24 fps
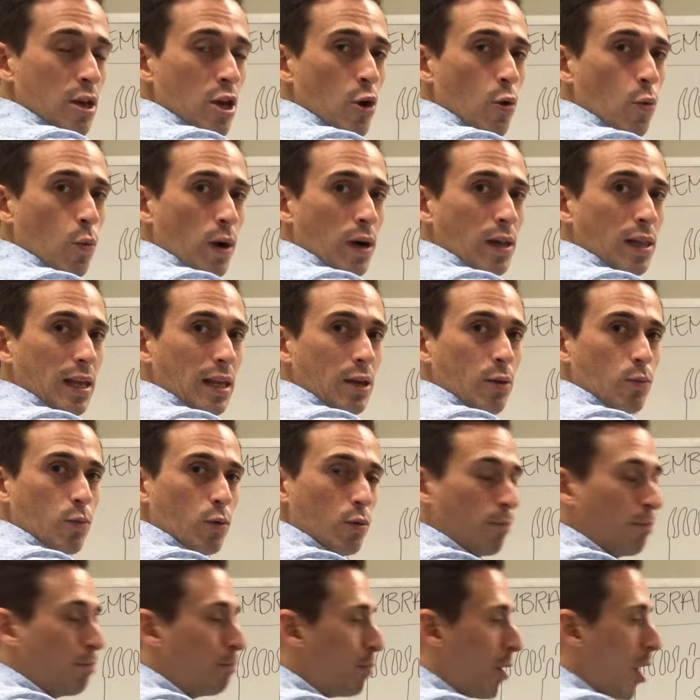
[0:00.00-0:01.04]
Well, it
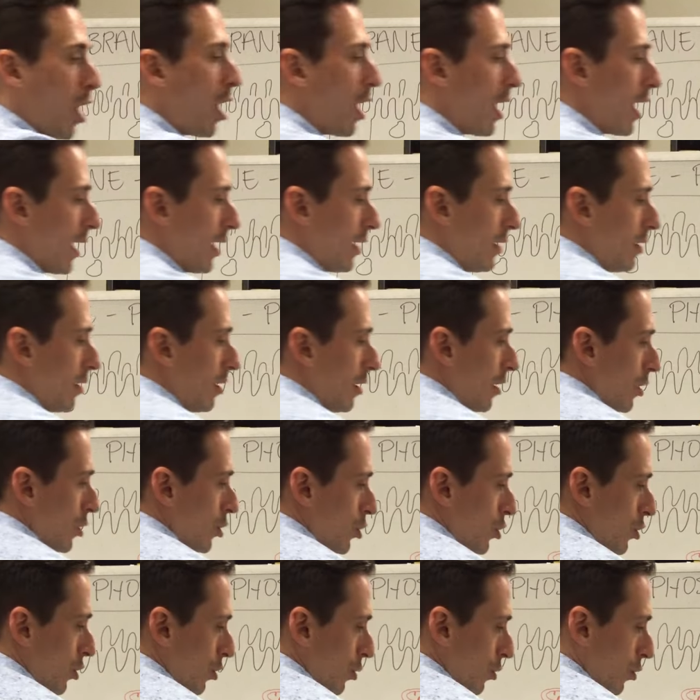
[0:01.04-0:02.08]
will bind
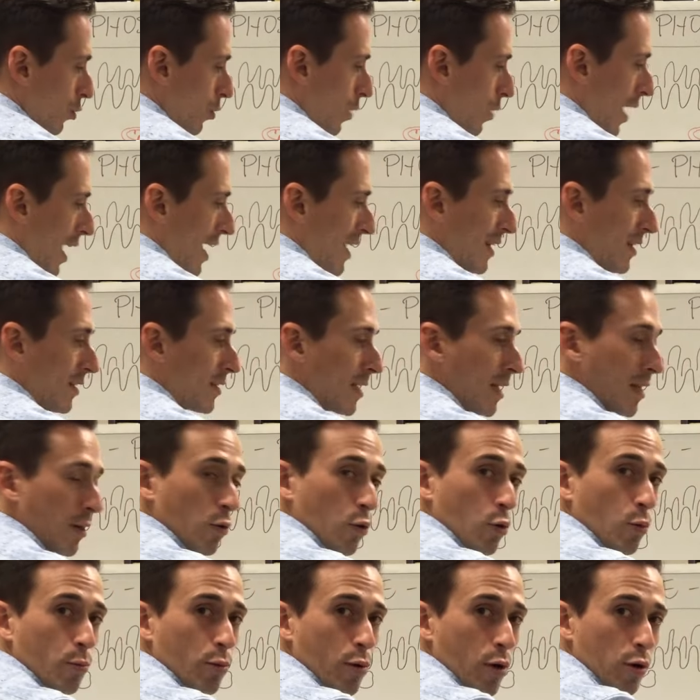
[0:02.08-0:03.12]
to an
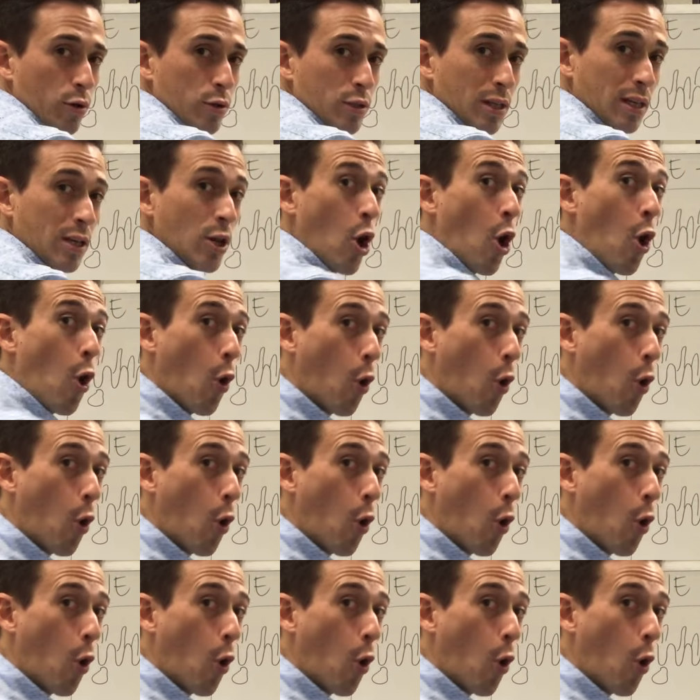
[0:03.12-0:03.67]
integral protein